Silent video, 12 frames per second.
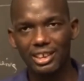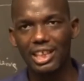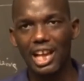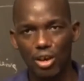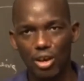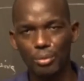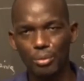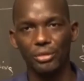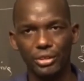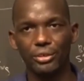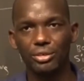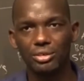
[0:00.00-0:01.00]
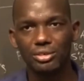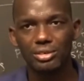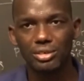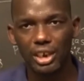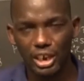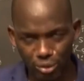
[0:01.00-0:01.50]
I will be with you
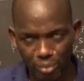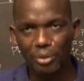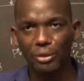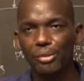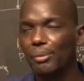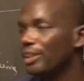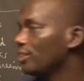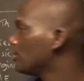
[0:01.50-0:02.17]
and you'll be with me.